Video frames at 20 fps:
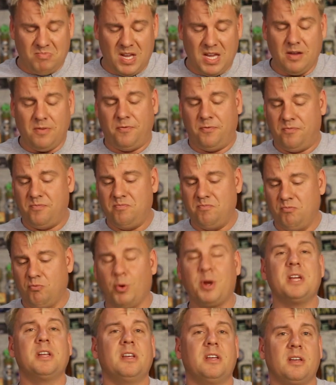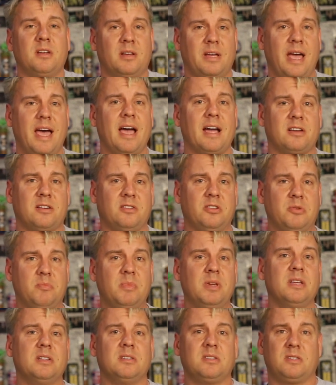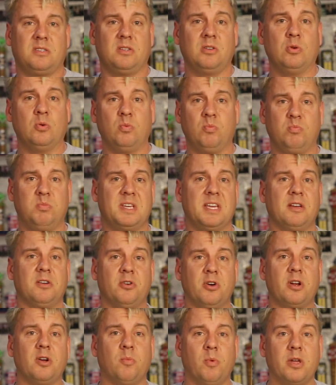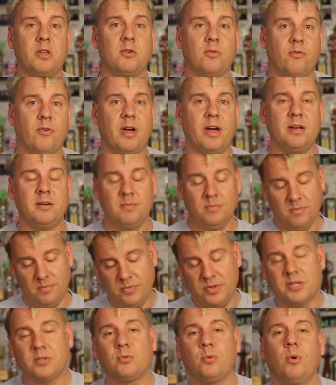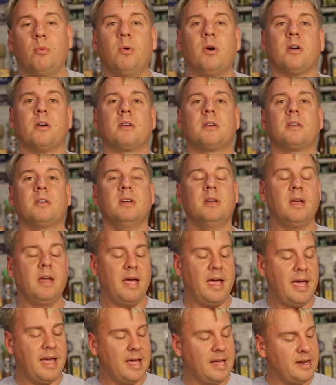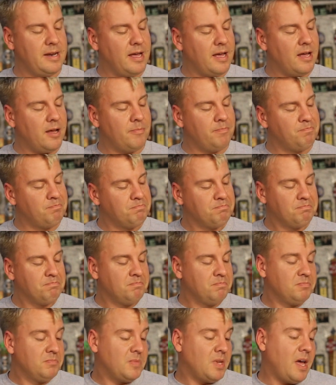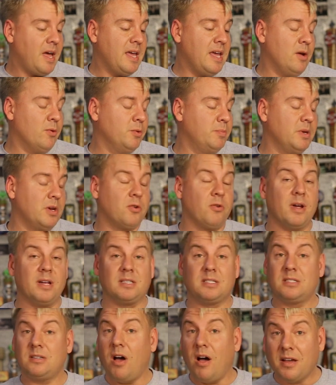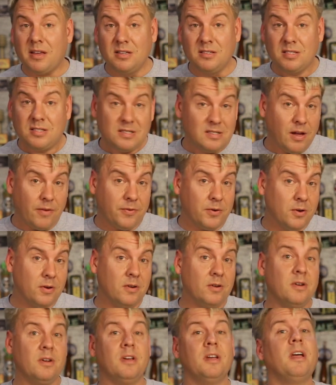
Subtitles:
If reading actually means you get good at what you've read, this will work. And it would be a great stocking stuffer.